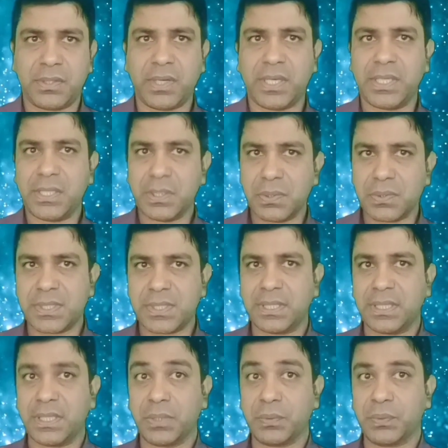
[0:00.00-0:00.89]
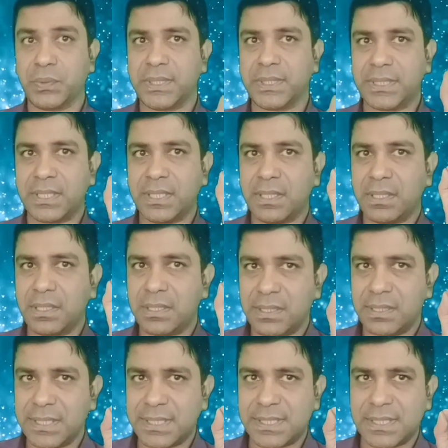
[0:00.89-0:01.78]
You are using the word
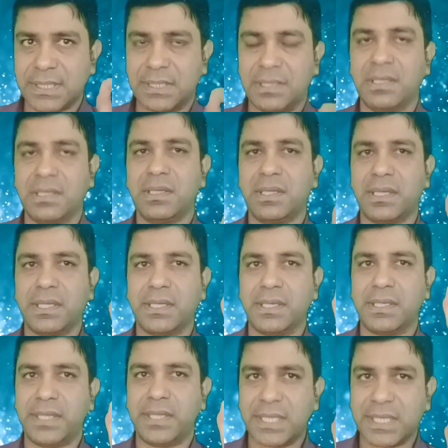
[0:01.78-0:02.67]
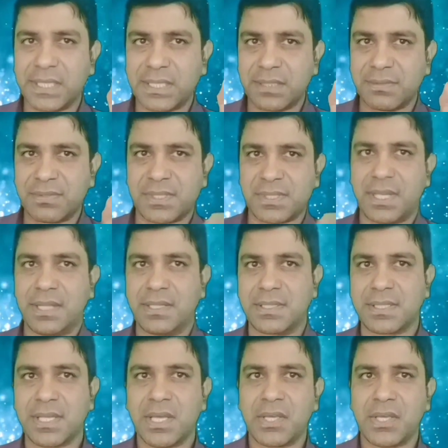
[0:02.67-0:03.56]
little in a negative
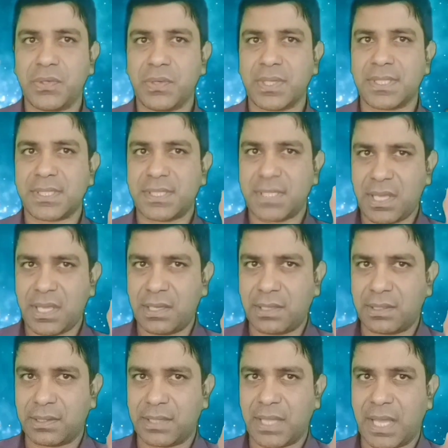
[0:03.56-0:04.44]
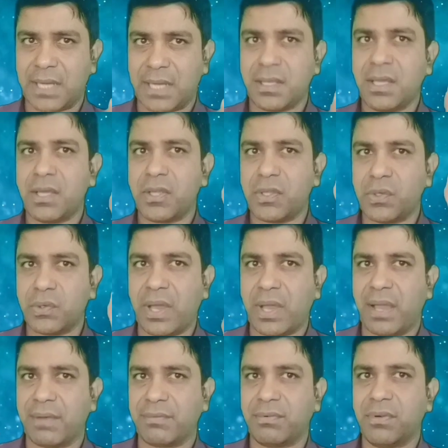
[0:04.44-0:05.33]
sense. You are saying that you
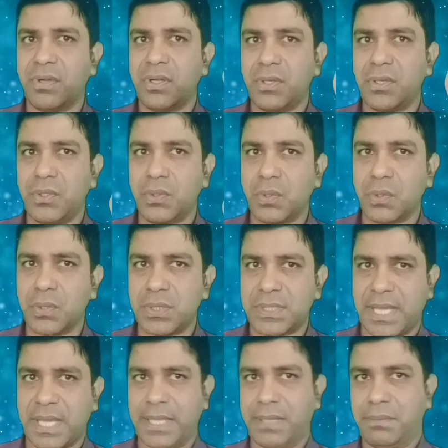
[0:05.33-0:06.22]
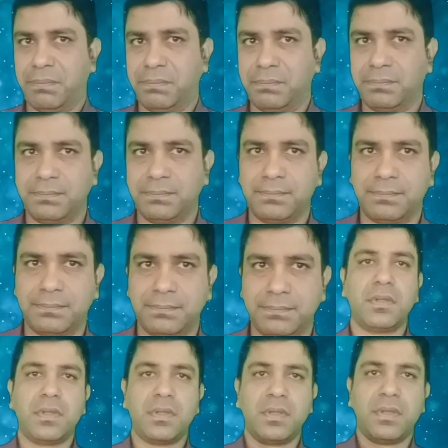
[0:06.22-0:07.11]
have no time.
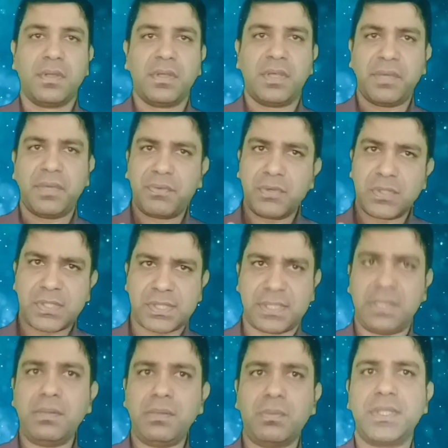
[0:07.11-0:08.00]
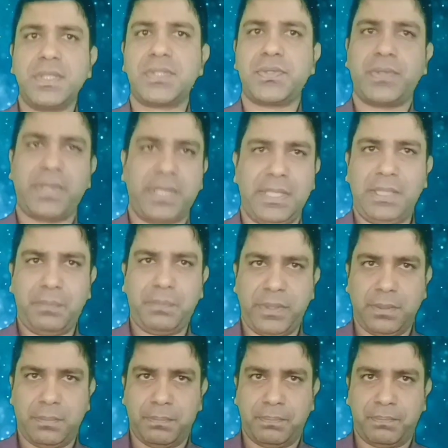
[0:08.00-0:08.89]
If you still want to help
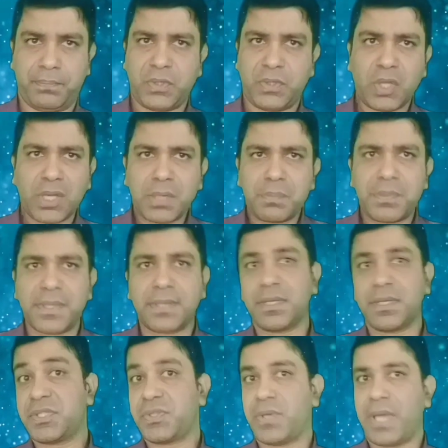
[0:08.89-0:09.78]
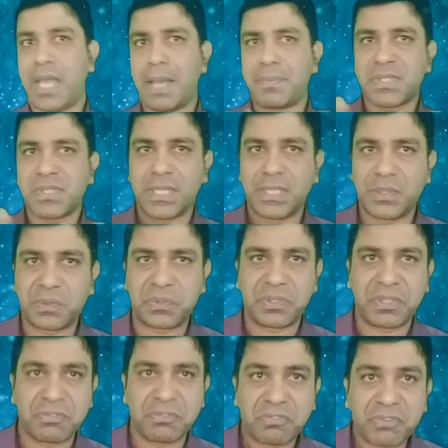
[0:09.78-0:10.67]
him, not because you're
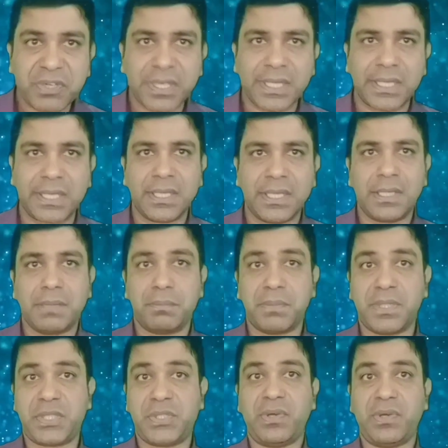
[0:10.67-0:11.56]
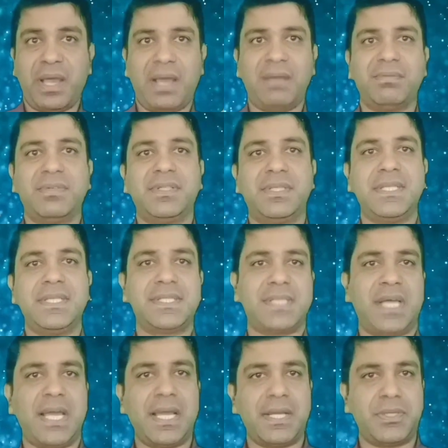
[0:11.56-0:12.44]
absolutely free, but you have a
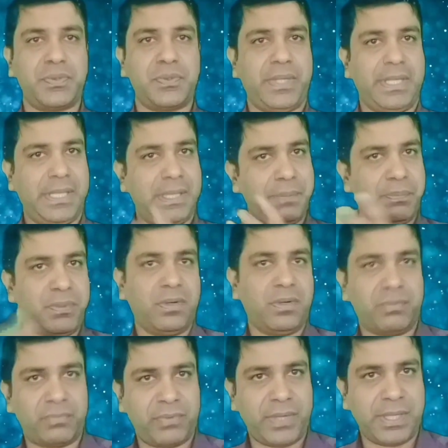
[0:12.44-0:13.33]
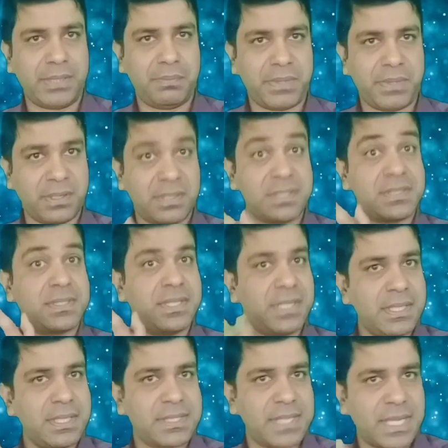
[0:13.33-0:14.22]
desire to help your friend because
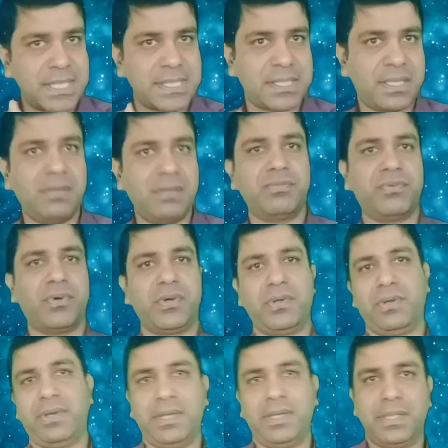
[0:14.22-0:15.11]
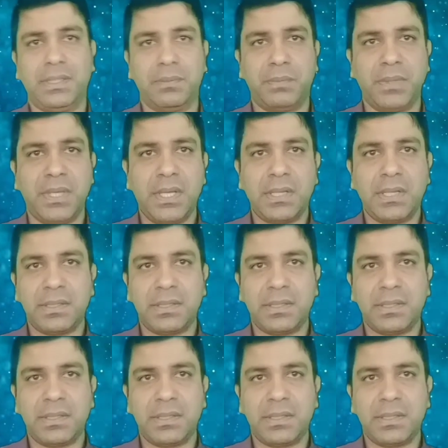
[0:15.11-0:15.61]
he is asking for your help,